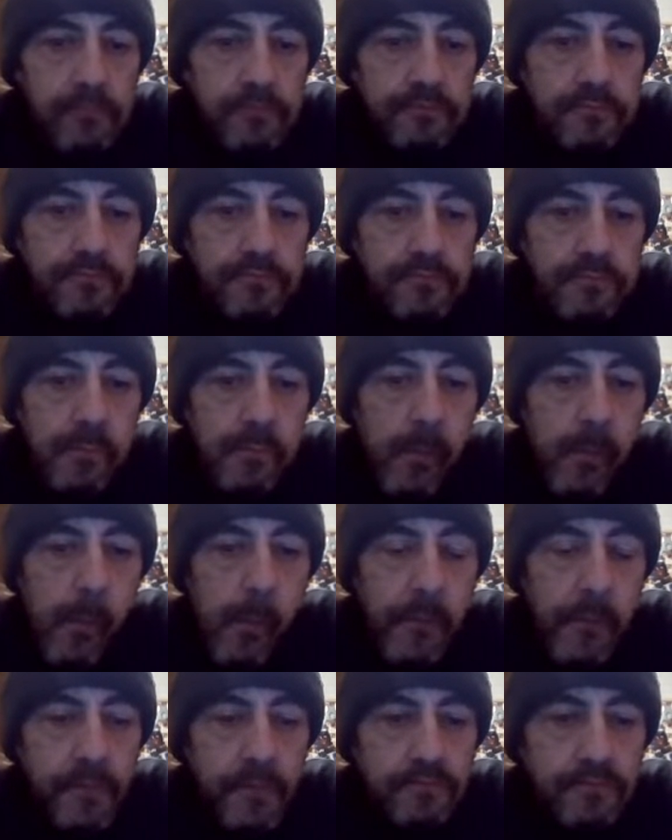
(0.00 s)
there
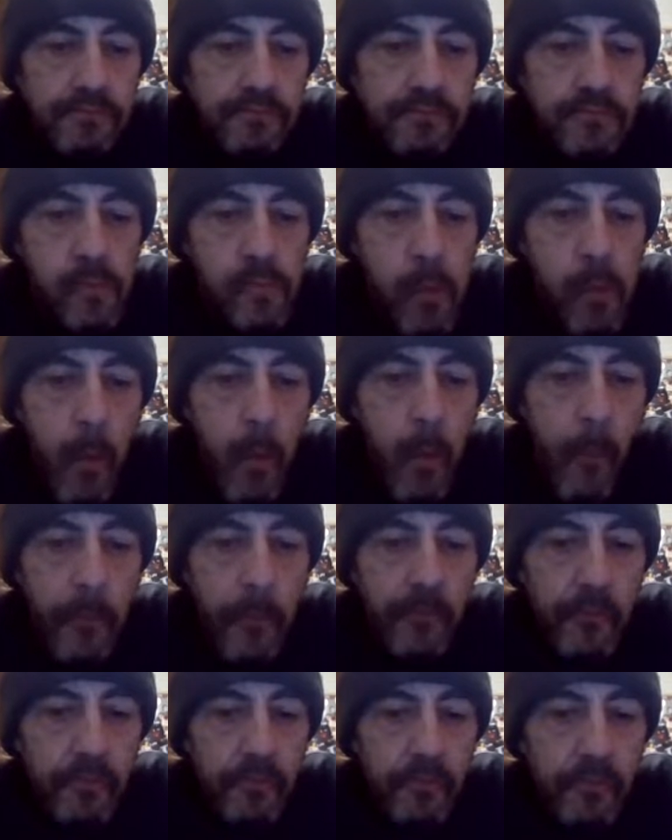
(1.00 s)
are how
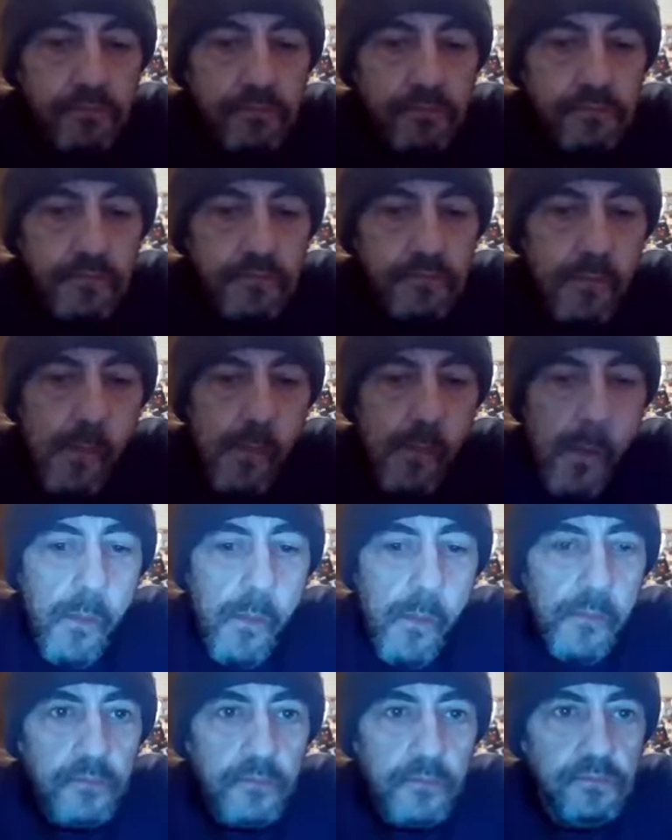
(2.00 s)
many 11
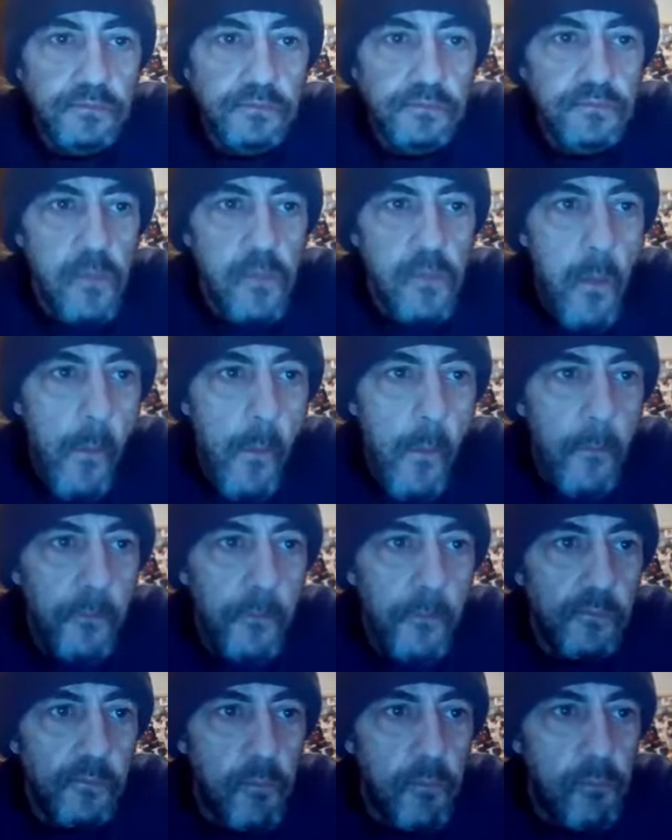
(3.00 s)
district courts, and all
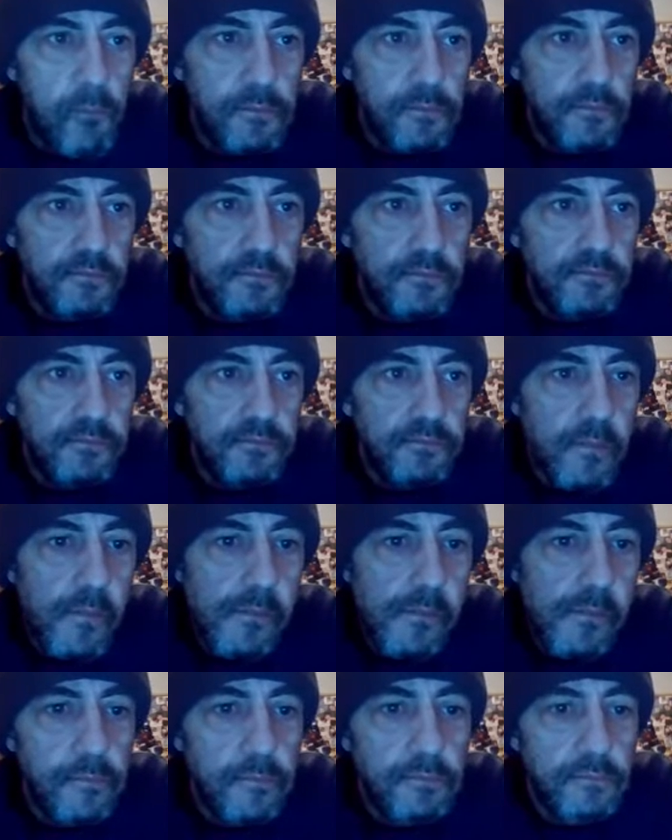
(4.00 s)
of these districts
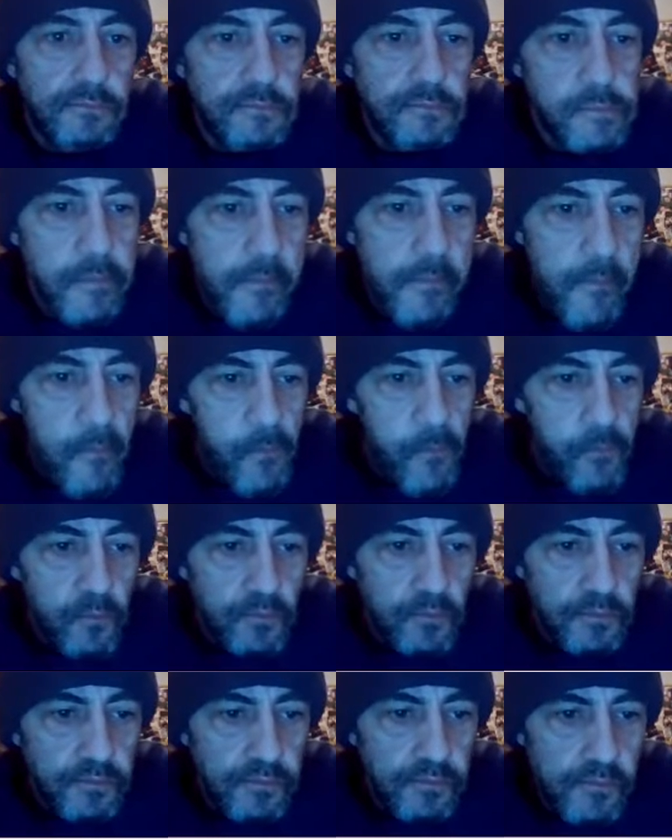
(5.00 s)
are
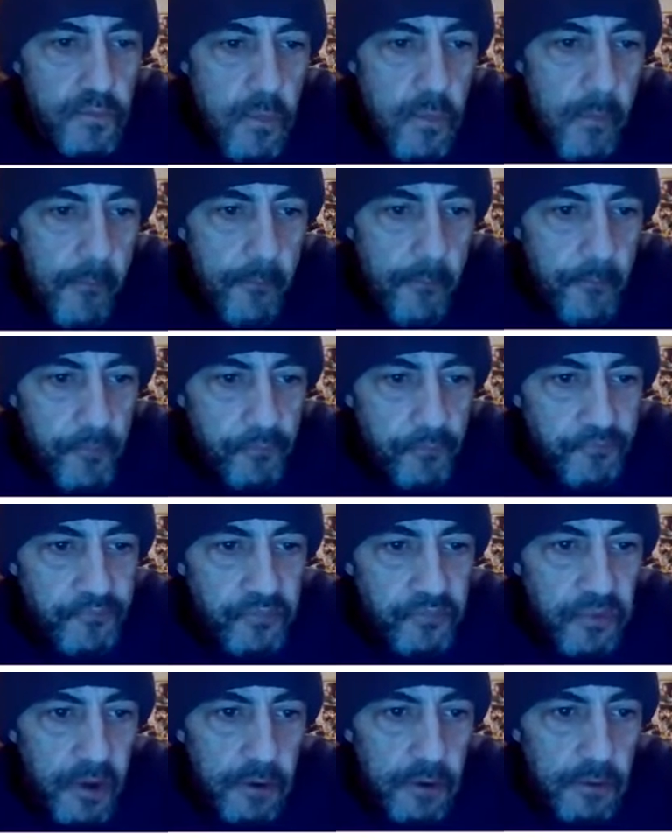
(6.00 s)
also their own
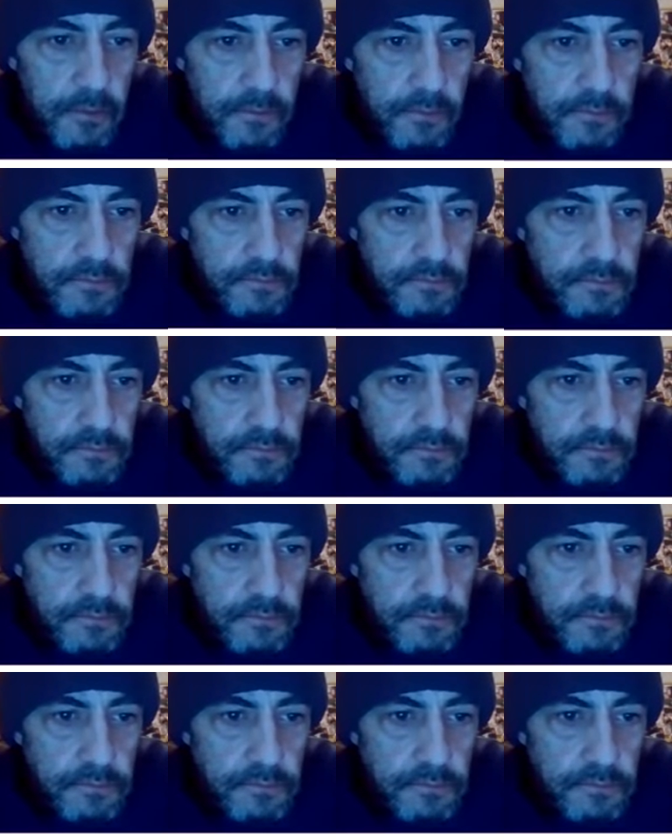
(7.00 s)
states.